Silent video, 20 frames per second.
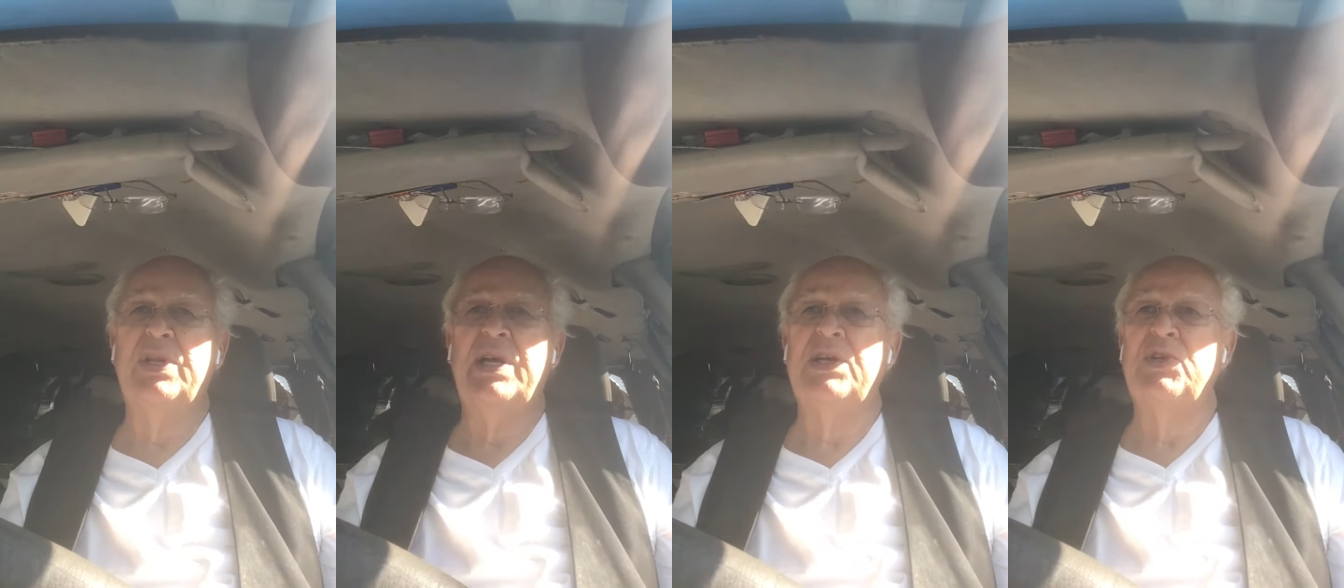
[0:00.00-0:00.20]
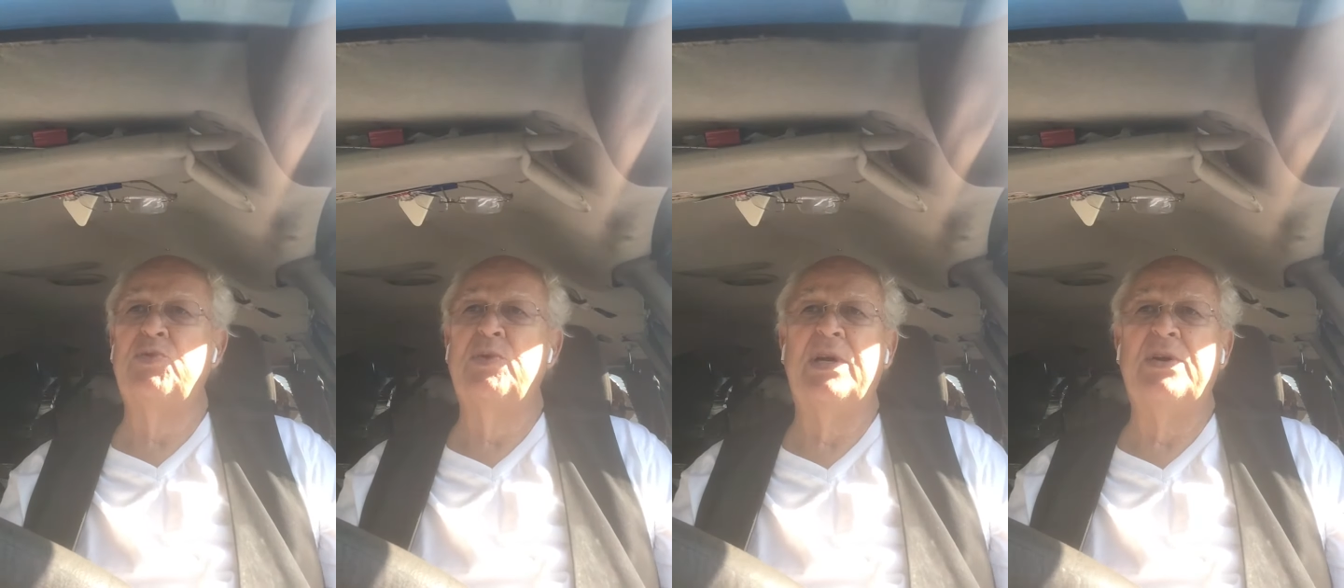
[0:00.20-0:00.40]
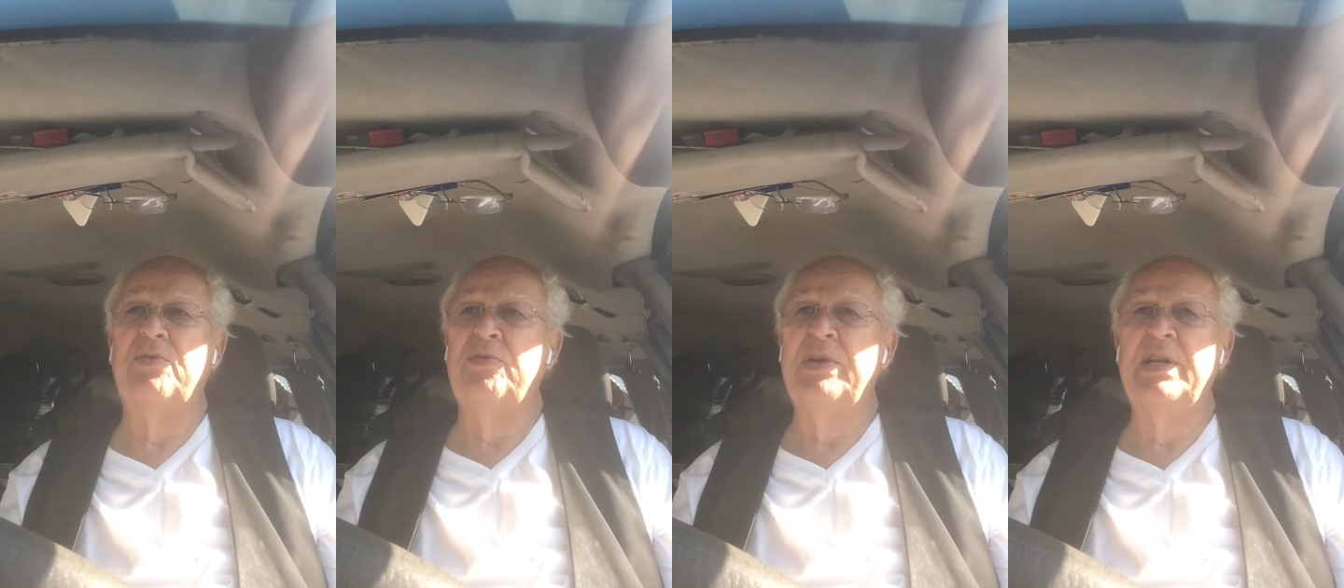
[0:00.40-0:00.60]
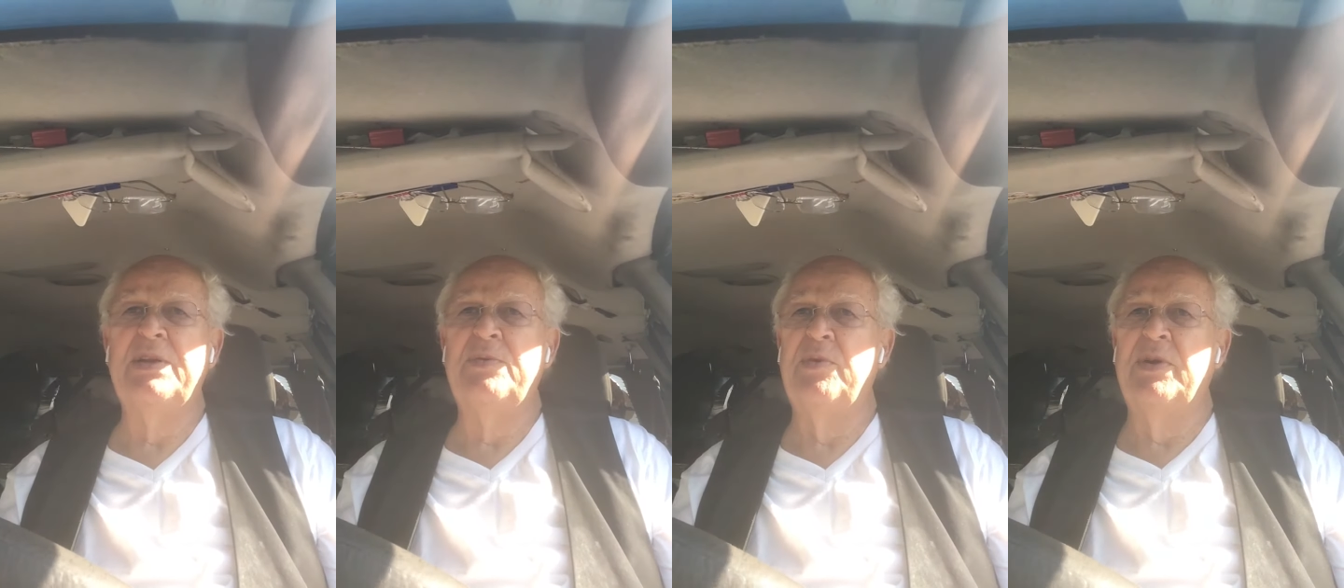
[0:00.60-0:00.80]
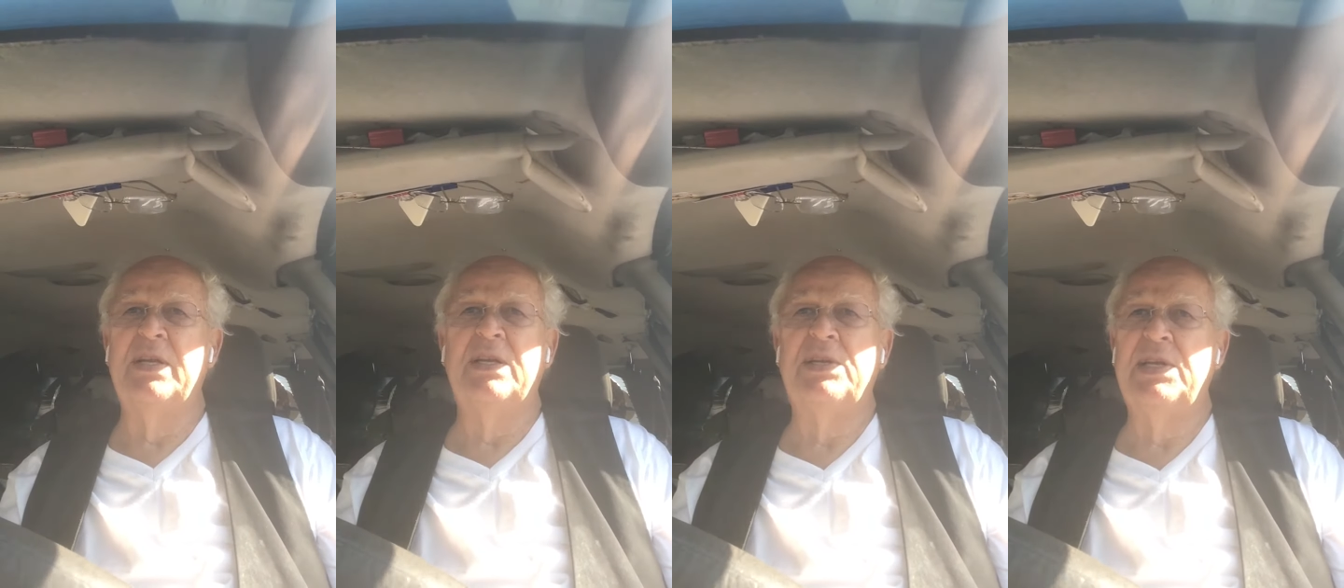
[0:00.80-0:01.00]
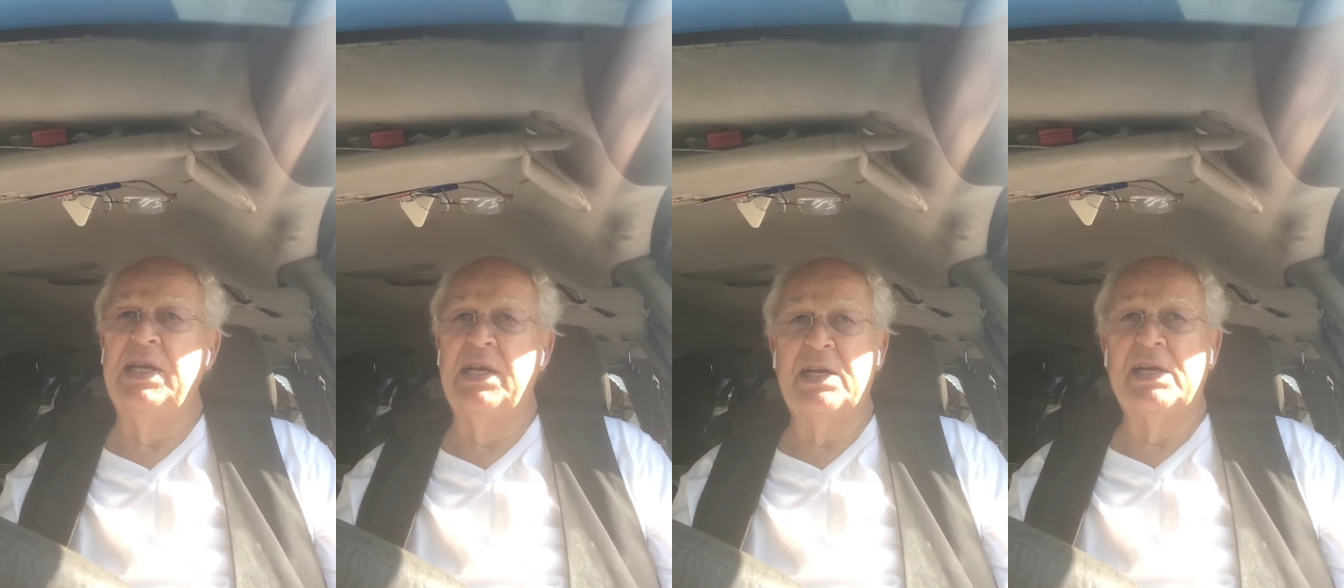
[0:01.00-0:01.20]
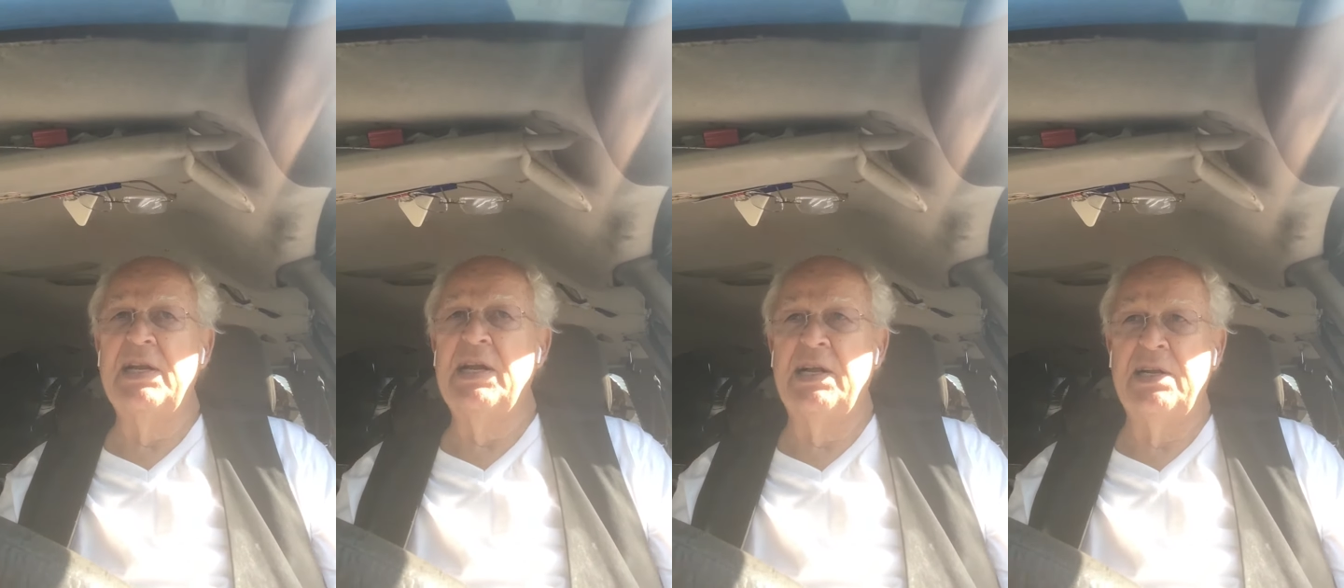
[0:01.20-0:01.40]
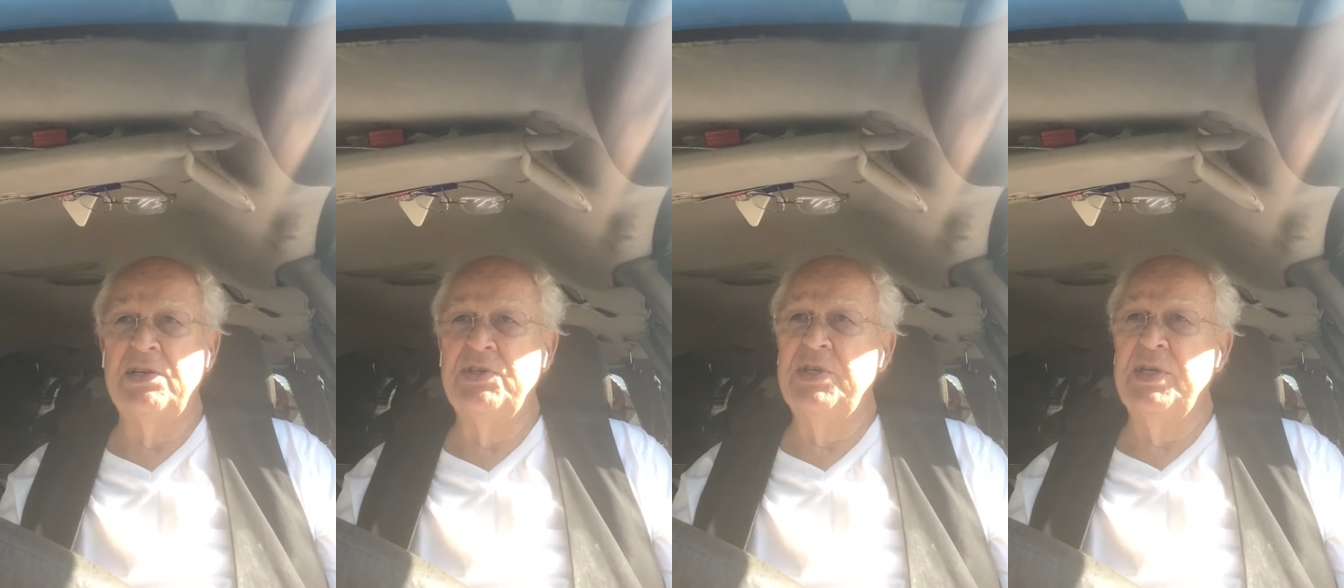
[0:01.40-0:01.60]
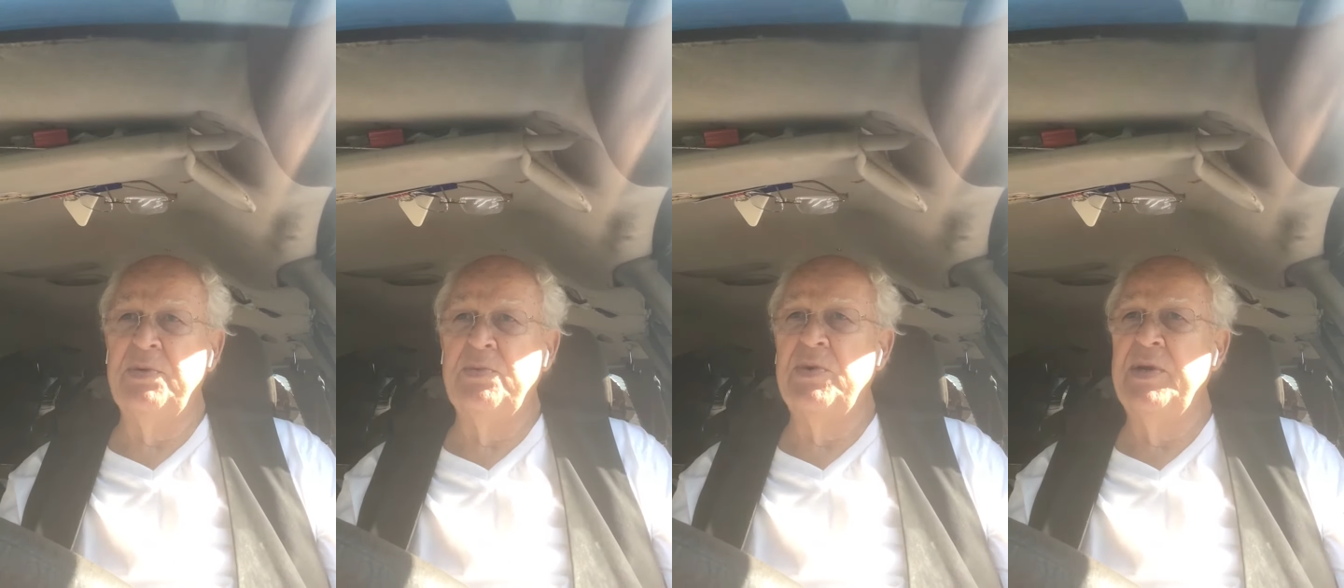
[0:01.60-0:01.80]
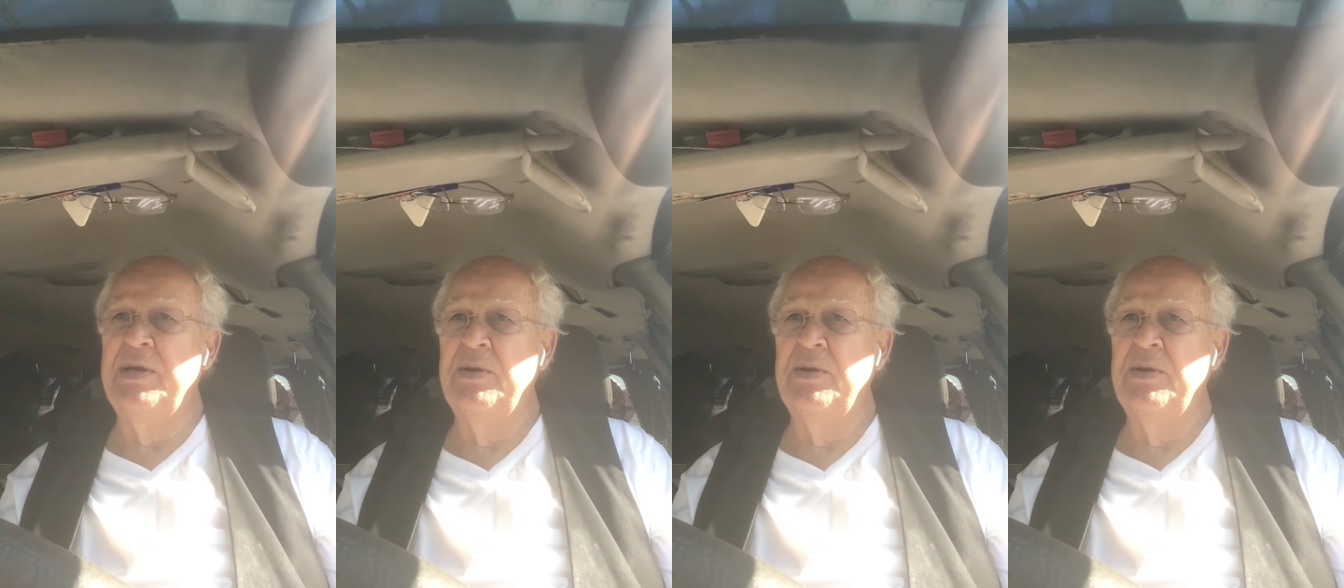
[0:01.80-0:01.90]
That's what technology